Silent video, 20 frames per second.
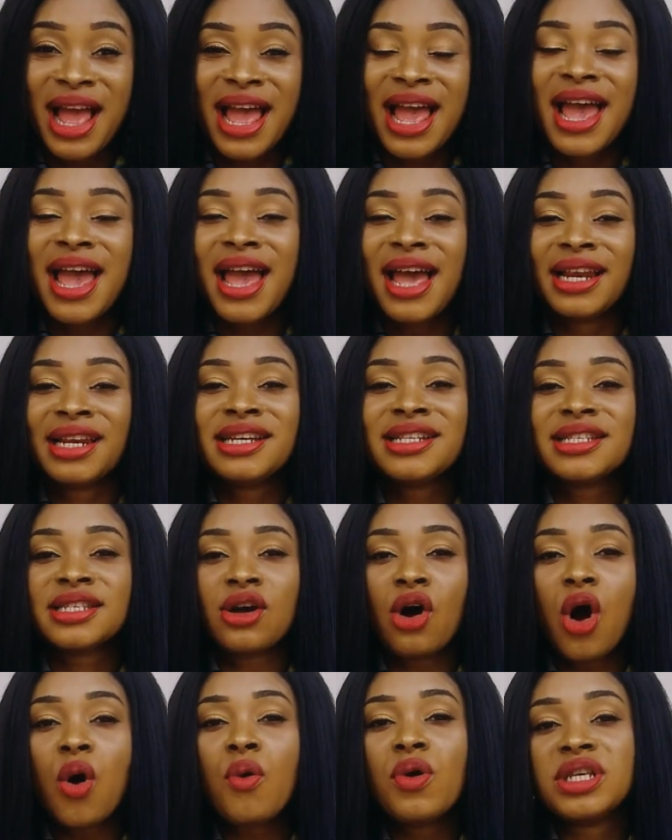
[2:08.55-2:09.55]
And it's
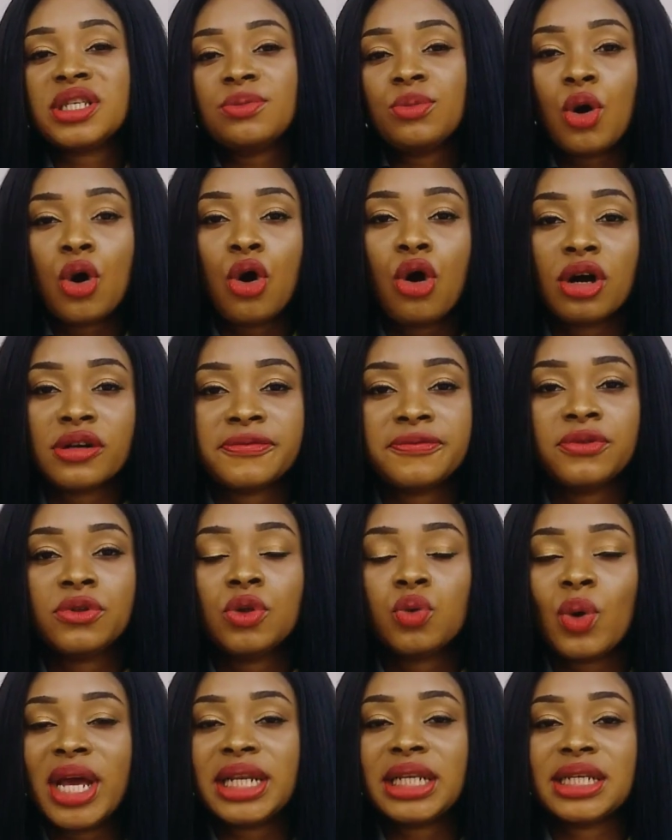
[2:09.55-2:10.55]
always more hurtful
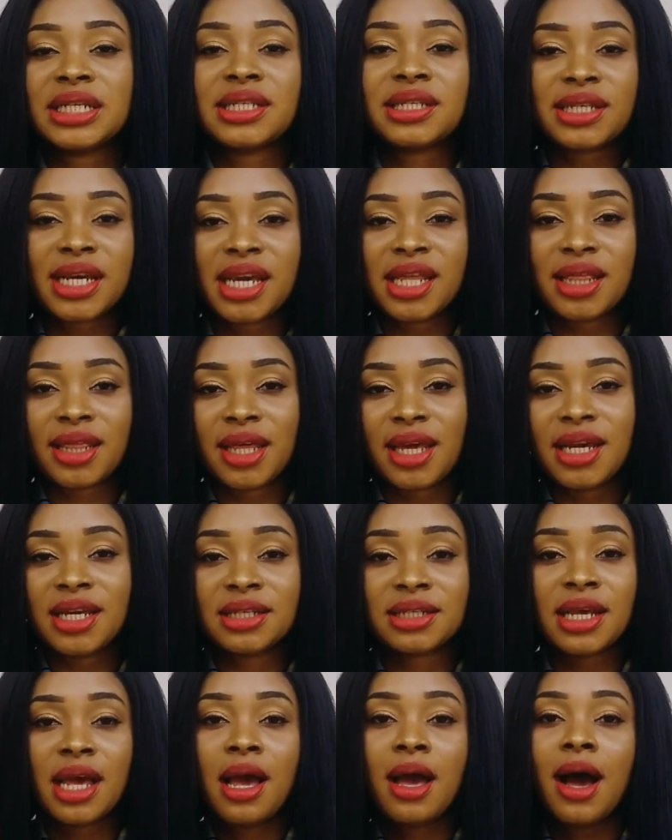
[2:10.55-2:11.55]
when they say
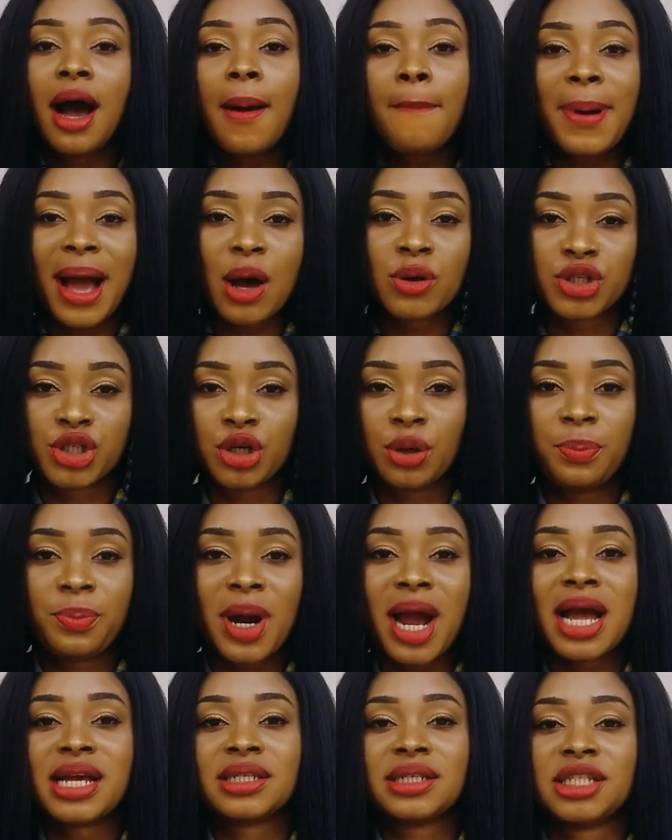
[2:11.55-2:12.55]
things about your
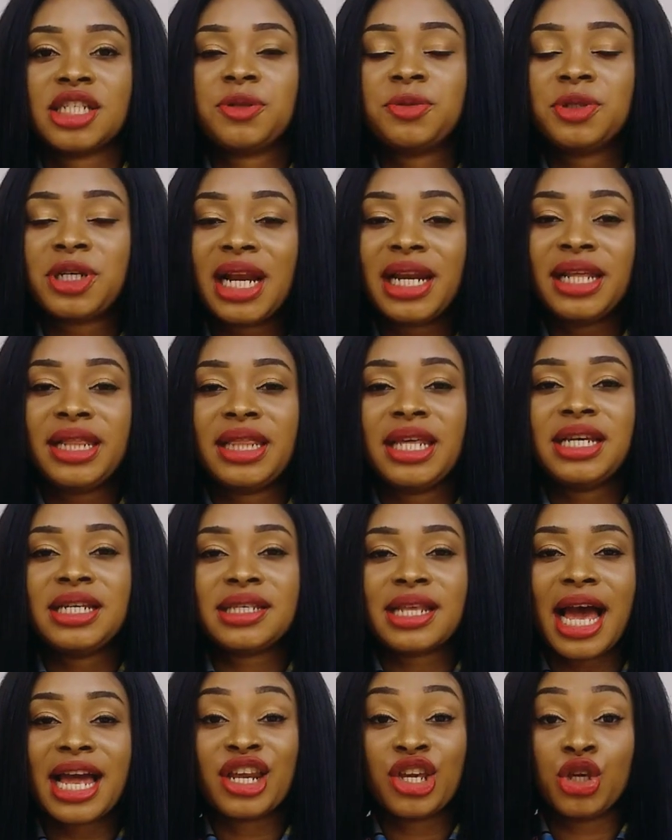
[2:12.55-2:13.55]
past, especially things
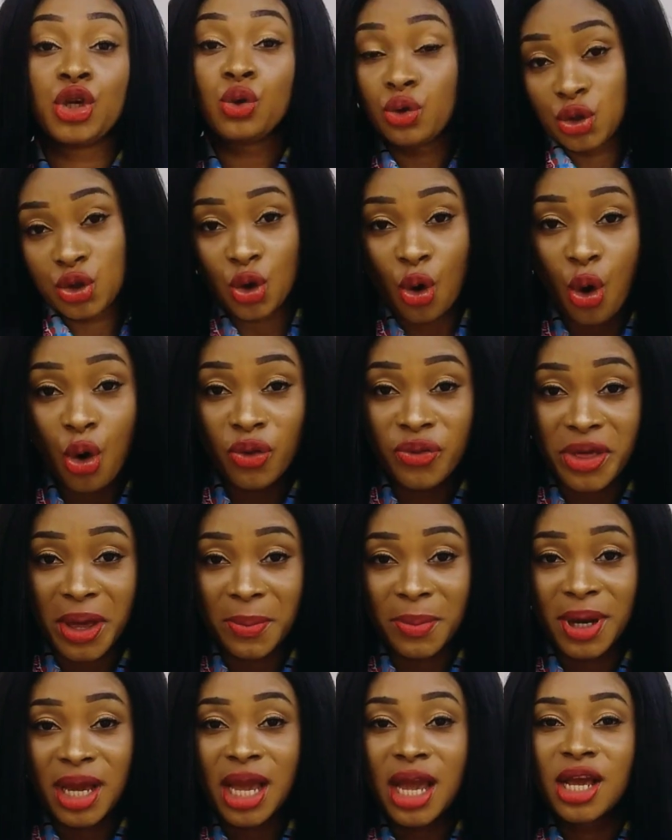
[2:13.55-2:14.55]
that you told
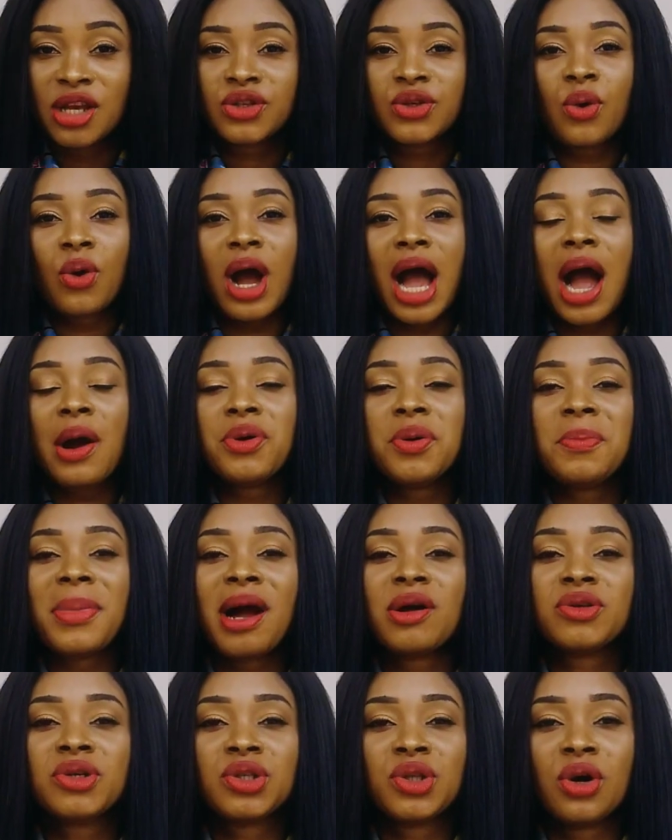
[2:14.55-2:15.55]
them. So how
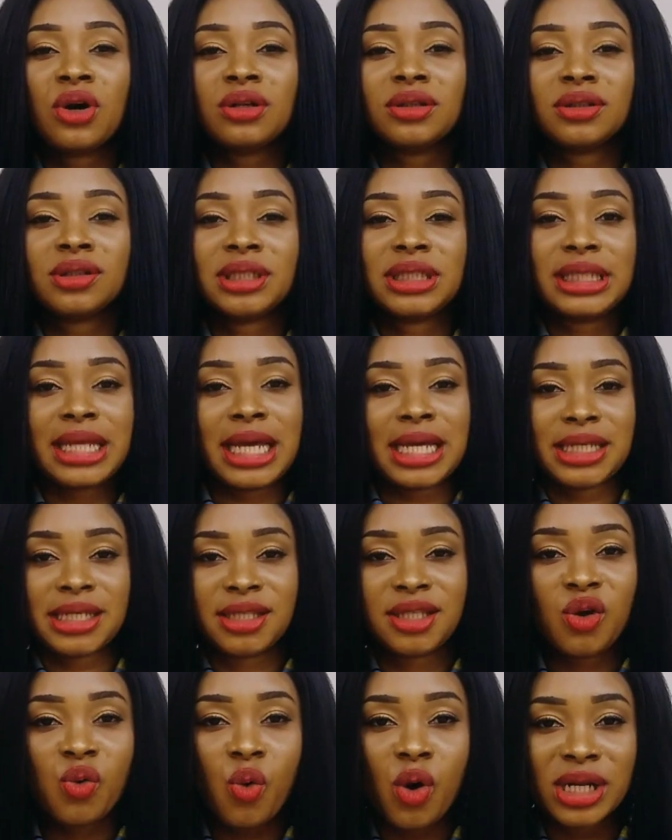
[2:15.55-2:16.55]
about you don't test
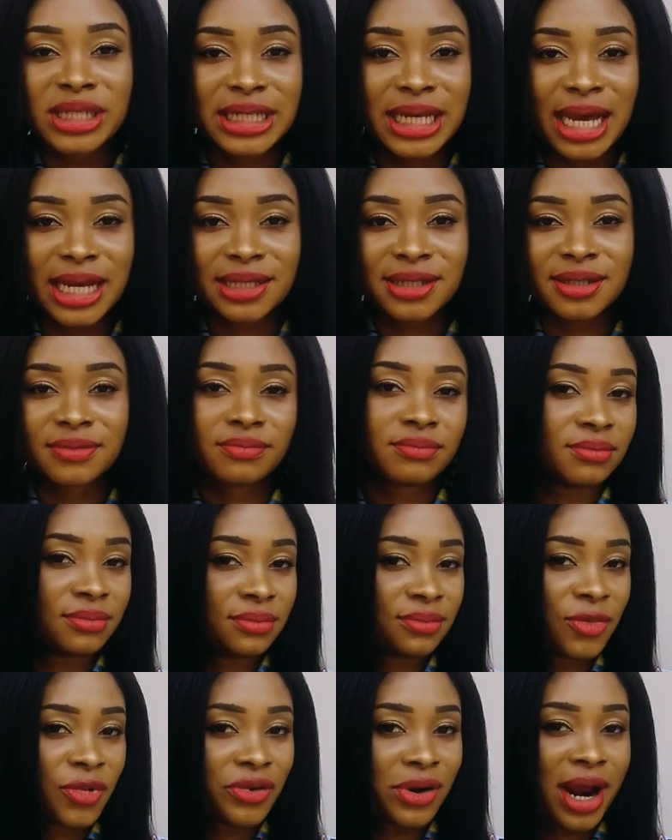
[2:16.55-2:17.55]
the waters?
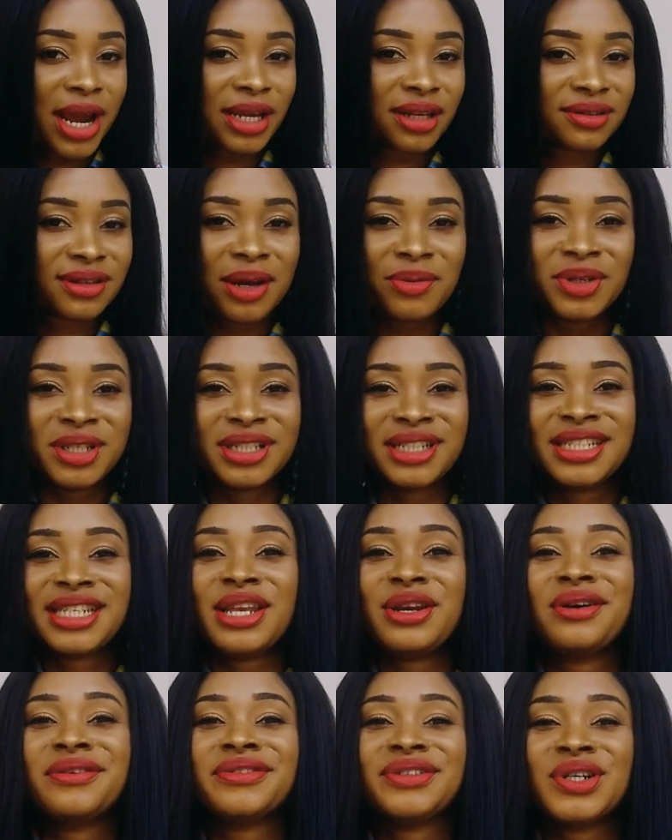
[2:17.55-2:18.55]
Right? I mean, instead
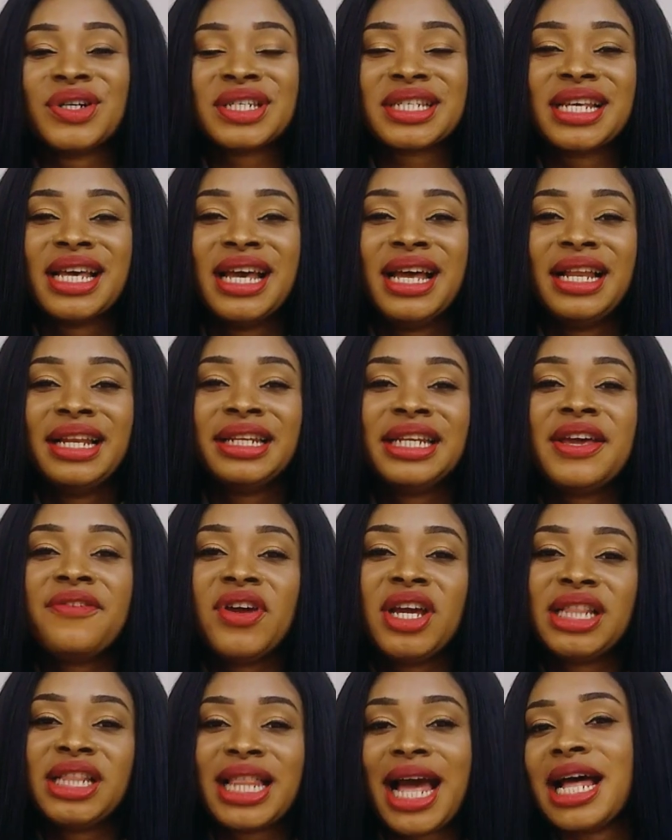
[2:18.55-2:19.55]
of just
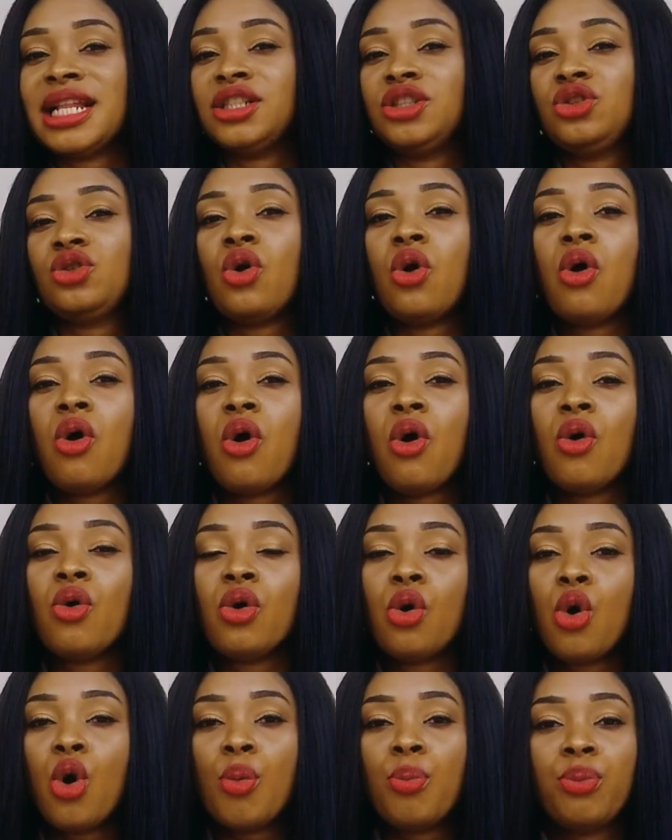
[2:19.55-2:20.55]
leaving that door
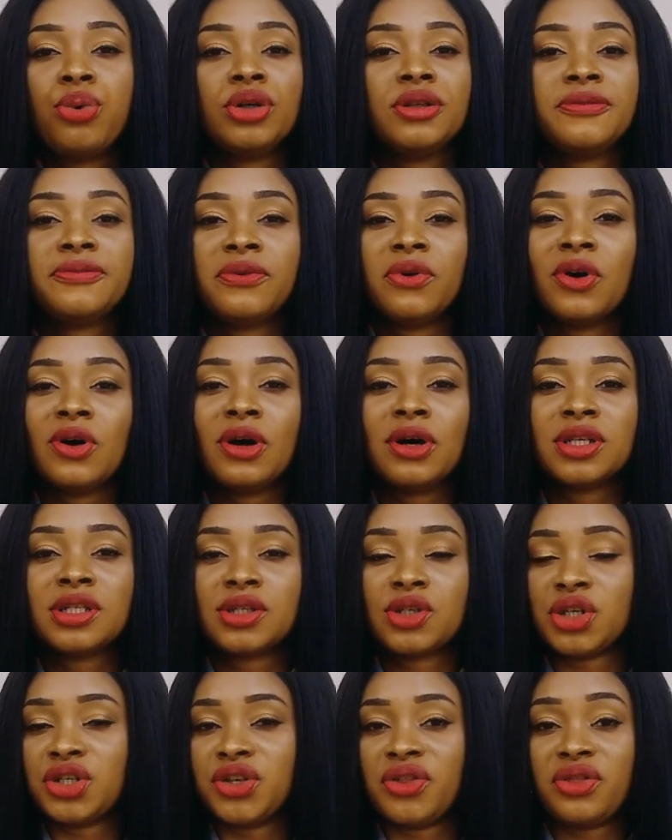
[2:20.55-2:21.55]
open for
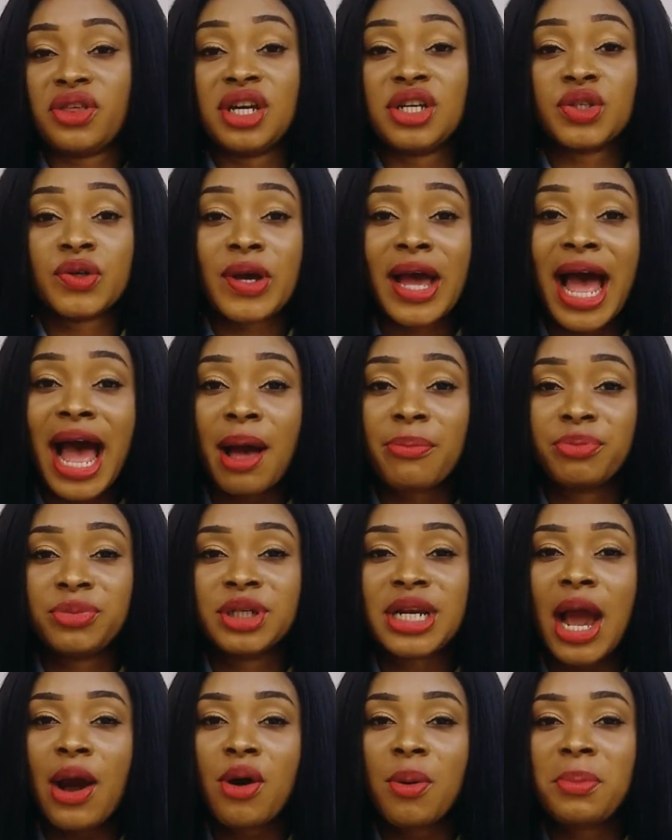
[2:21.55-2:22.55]
such a thing to happen,
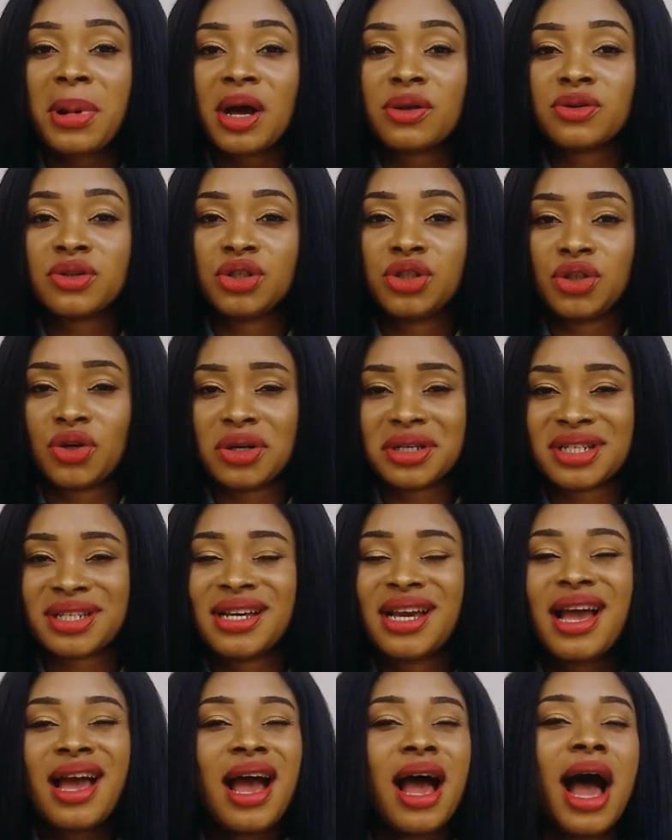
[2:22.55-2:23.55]
how about you just
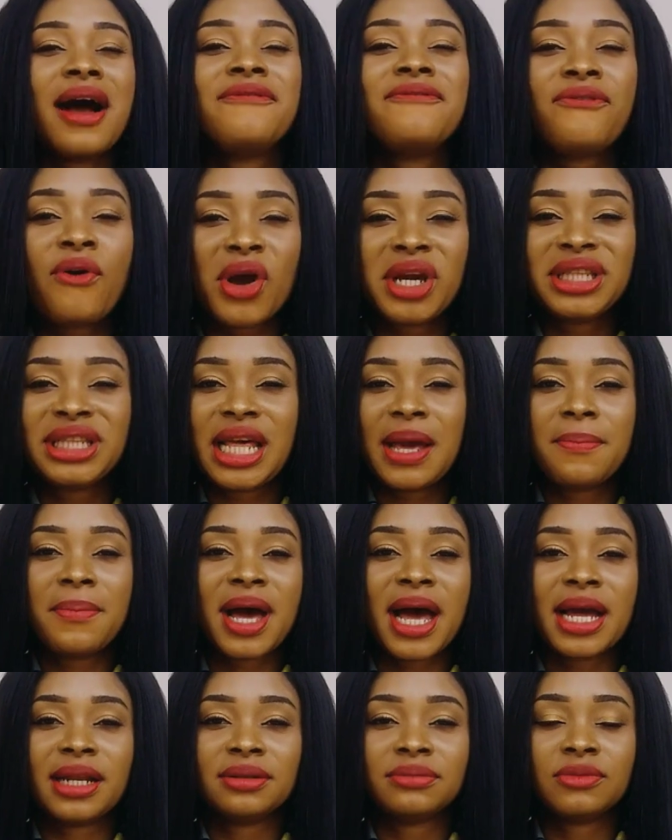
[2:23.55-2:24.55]
avoid them
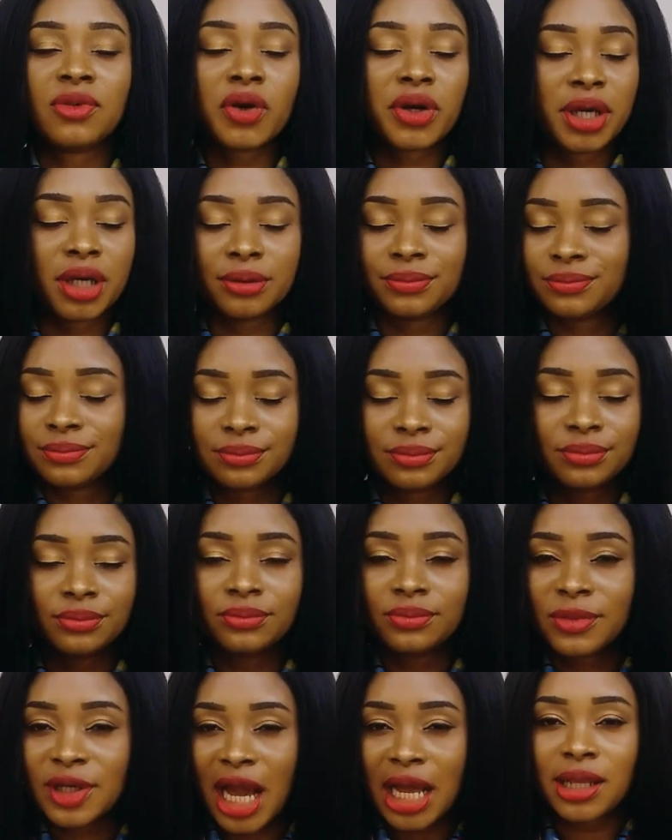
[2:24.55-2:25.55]
and, okay,
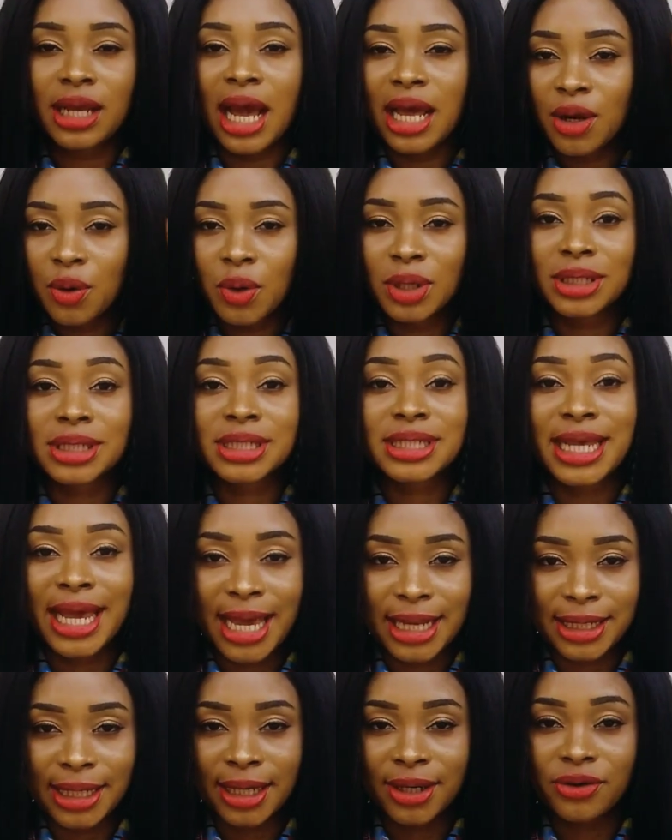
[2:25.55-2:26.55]
I don't want this
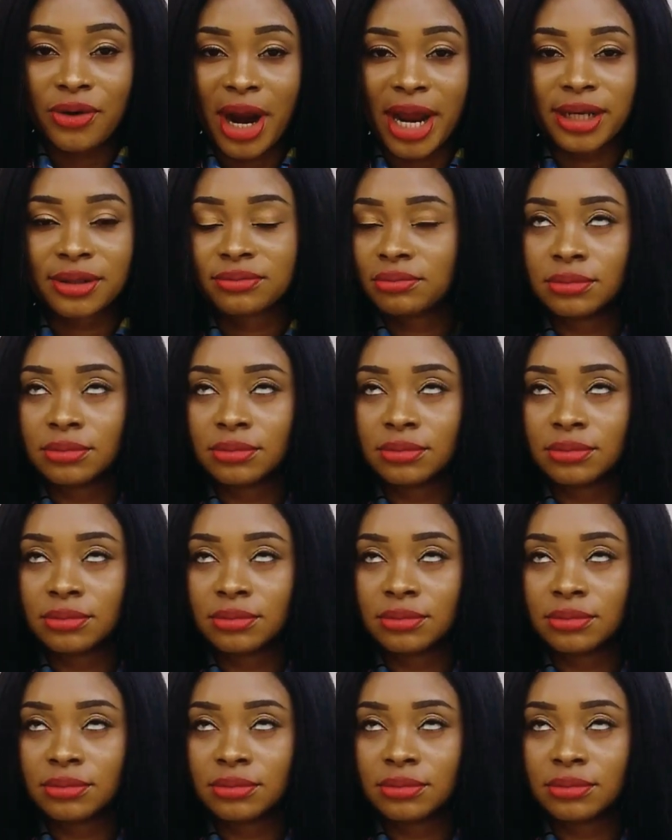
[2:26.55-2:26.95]
headache, right?